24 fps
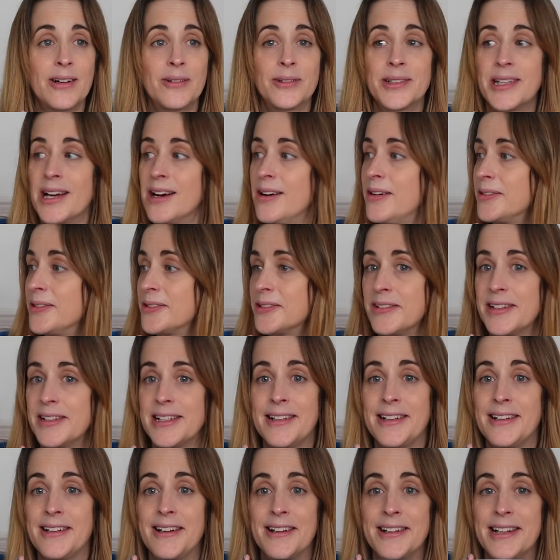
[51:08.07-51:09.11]
or yarn or
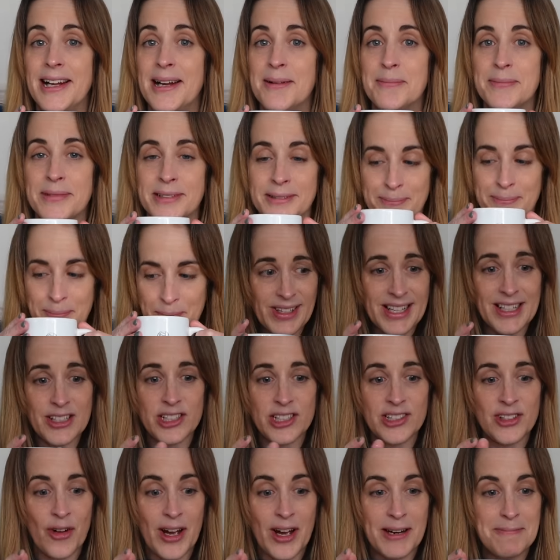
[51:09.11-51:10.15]
anything like that, but
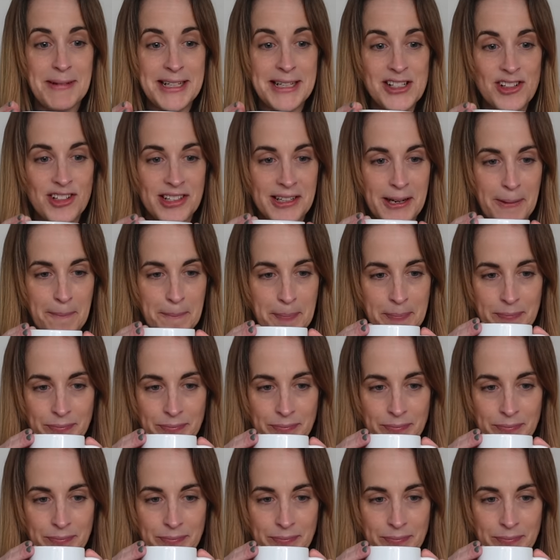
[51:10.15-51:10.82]
just thought I'd mention it.